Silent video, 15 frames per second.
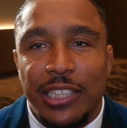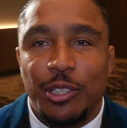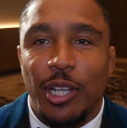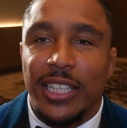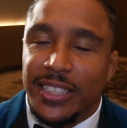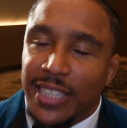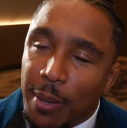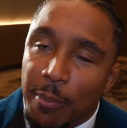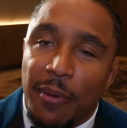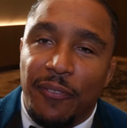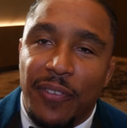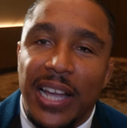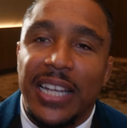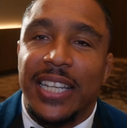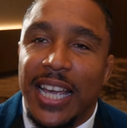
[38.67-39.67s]
so I said, I'm going to
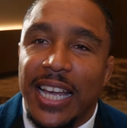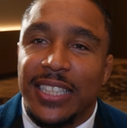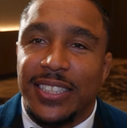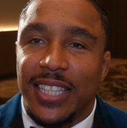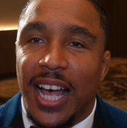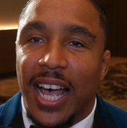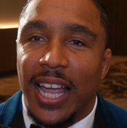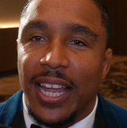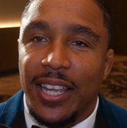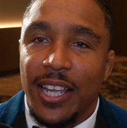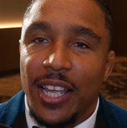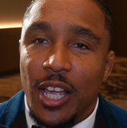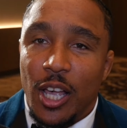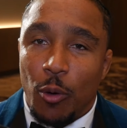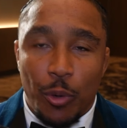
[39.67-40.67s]
fight KSI.
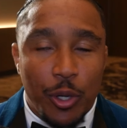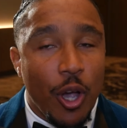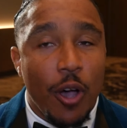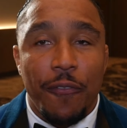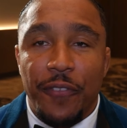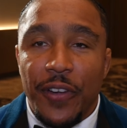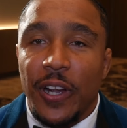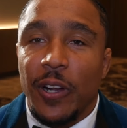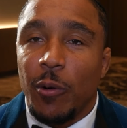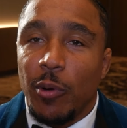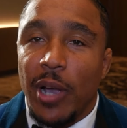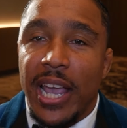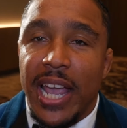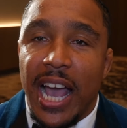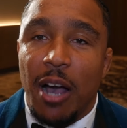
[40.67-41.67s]
We're going to figure a
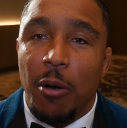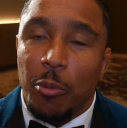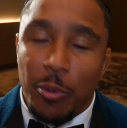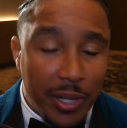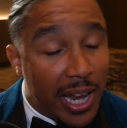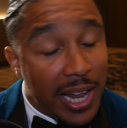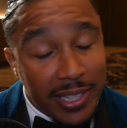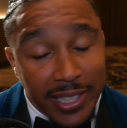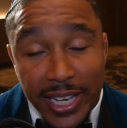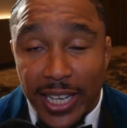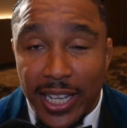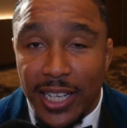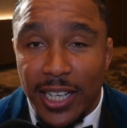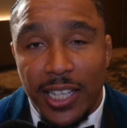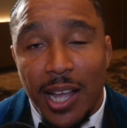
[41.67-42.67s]
way out. When I did
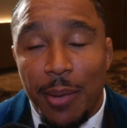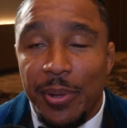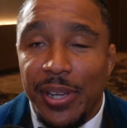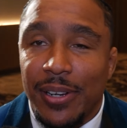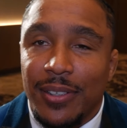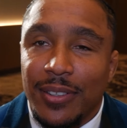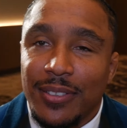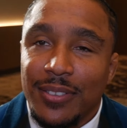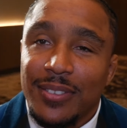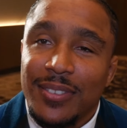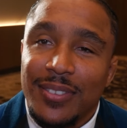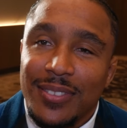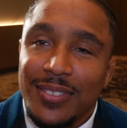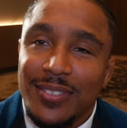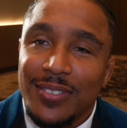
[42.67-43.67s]
it, and look, I'm here.
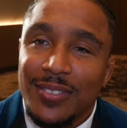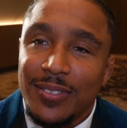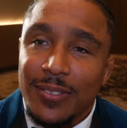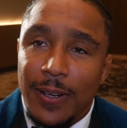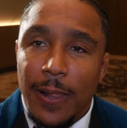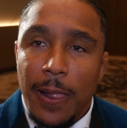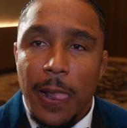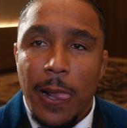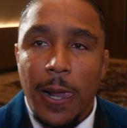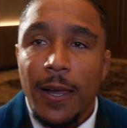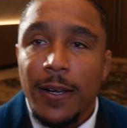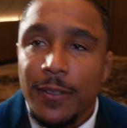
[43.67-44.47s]
Look,